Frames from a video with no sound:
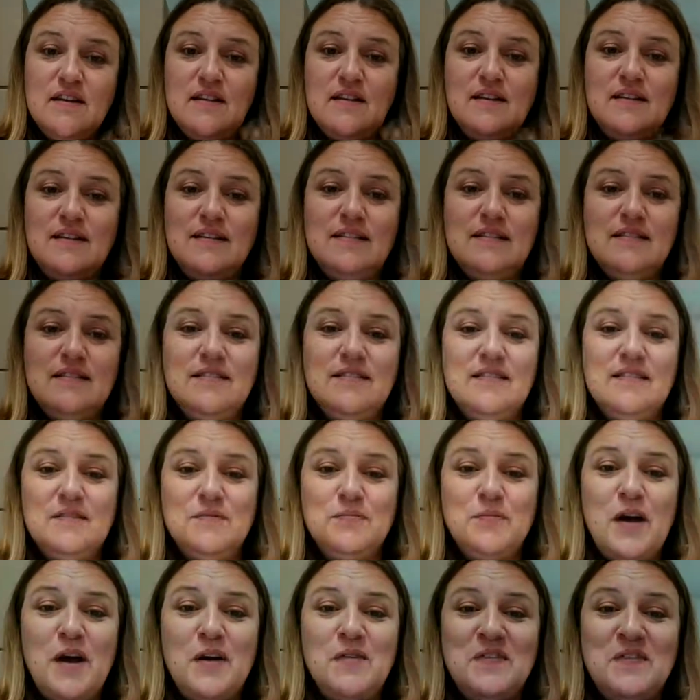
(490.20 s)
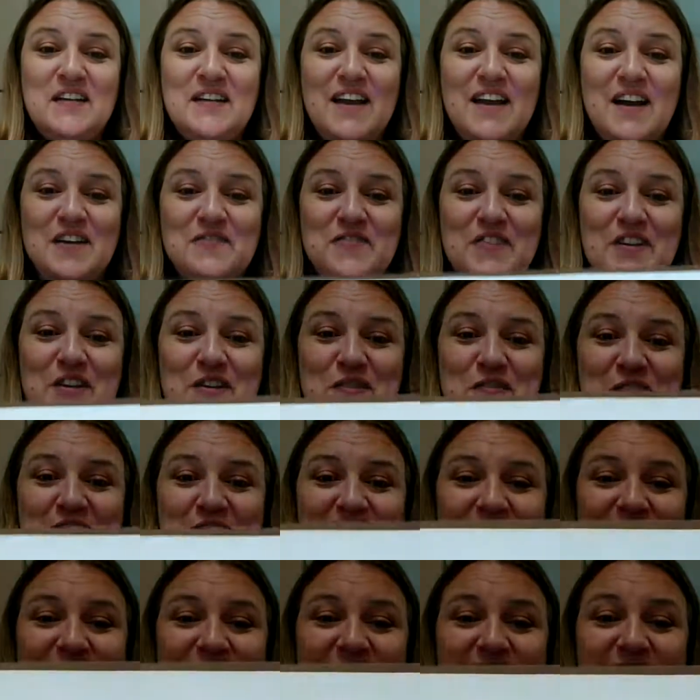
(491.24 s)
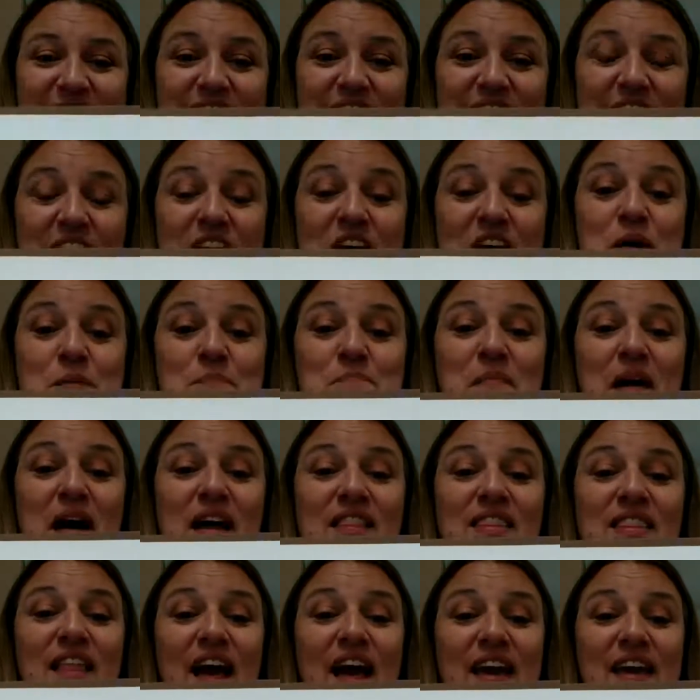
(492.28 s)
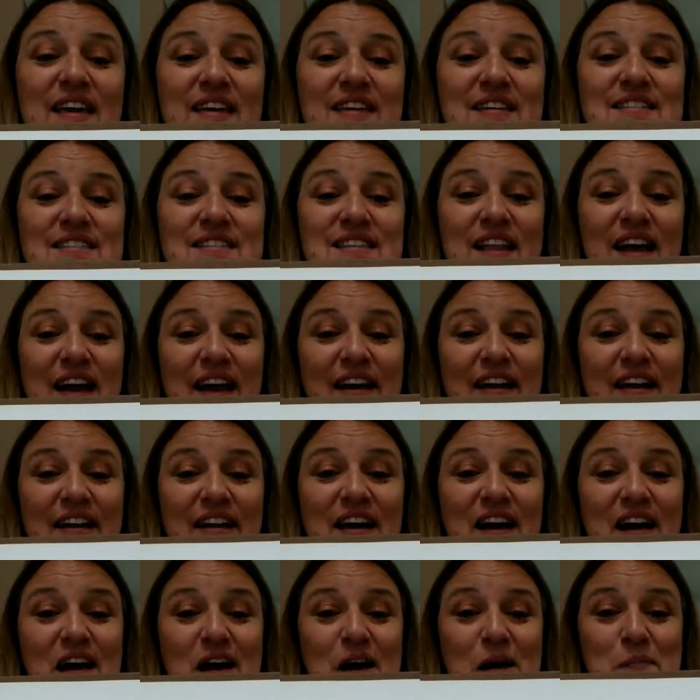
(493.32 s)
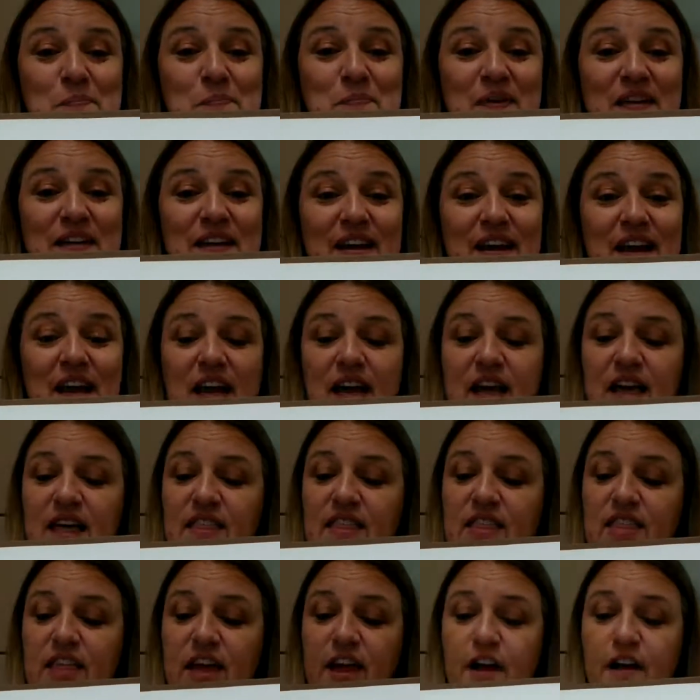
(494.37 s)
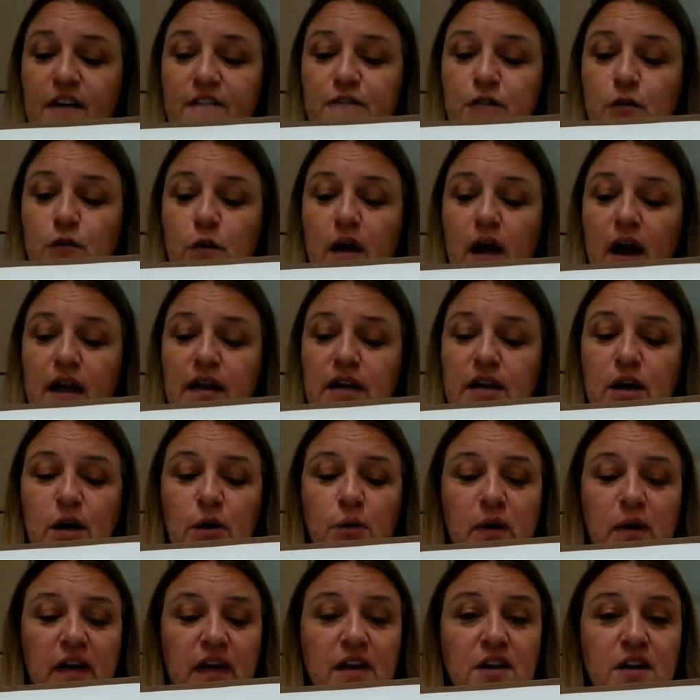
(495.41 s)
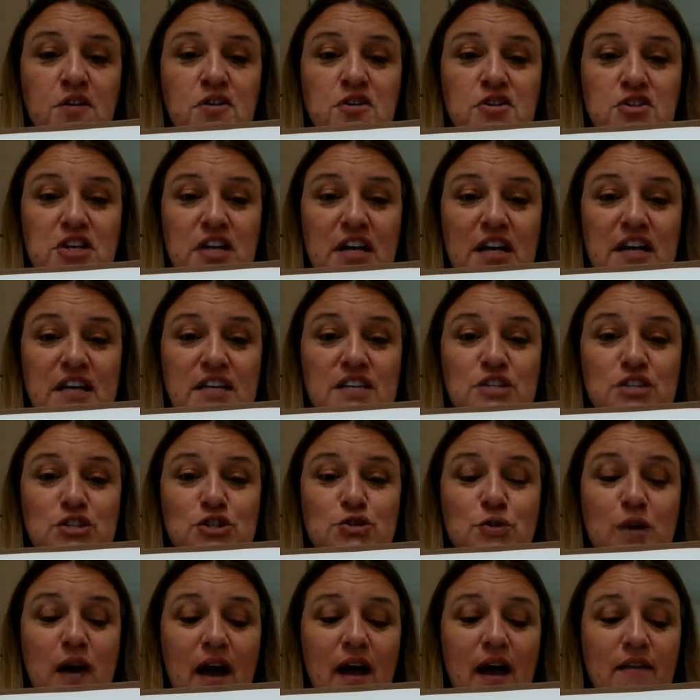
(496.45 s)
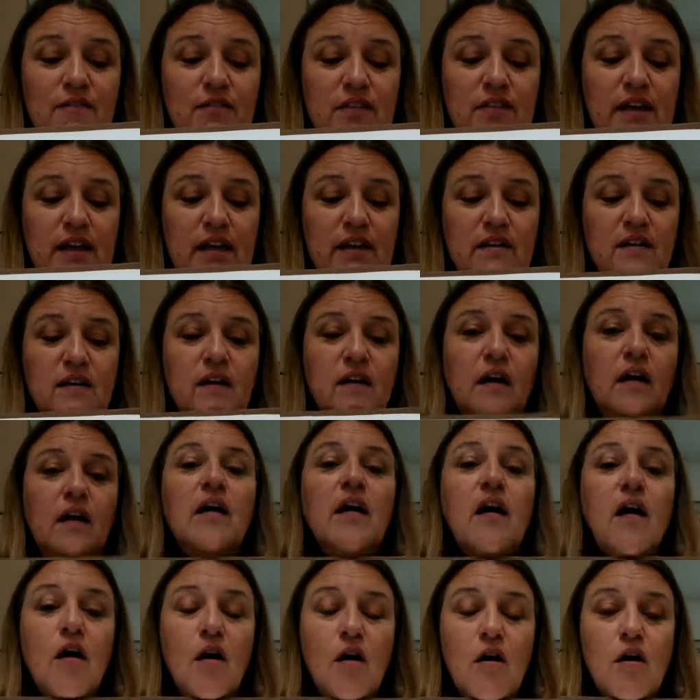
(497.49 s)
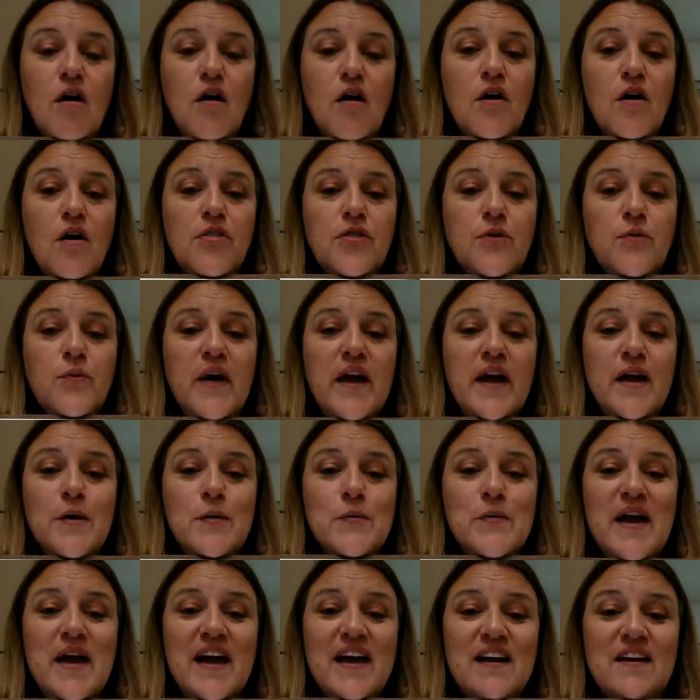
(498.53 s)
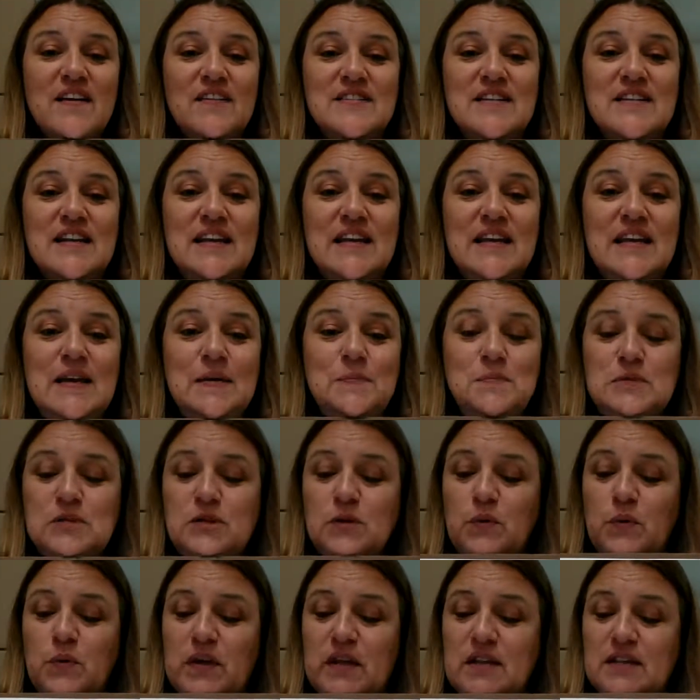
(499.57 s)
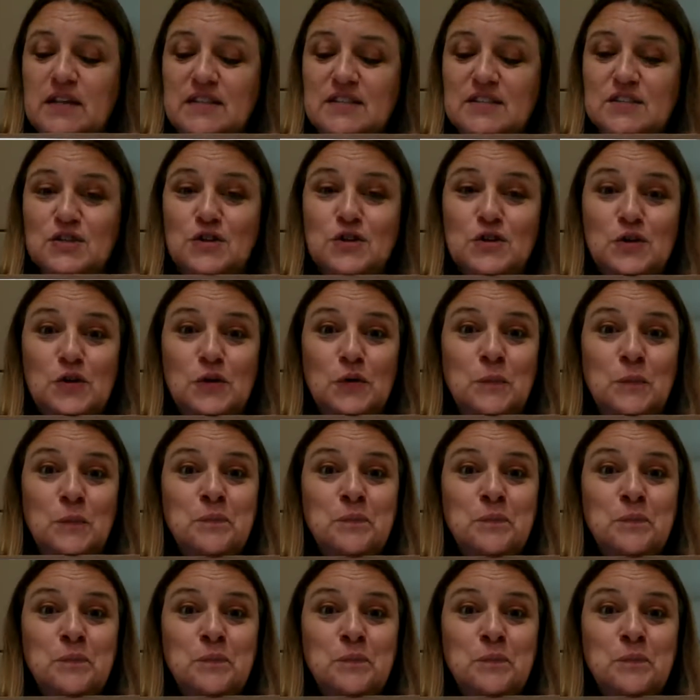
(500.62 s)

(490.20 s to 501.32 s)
Probably not very well in this light. My light is lighting up. Therefore, I know energy is traveling all the way around, and it keeps going in the circle.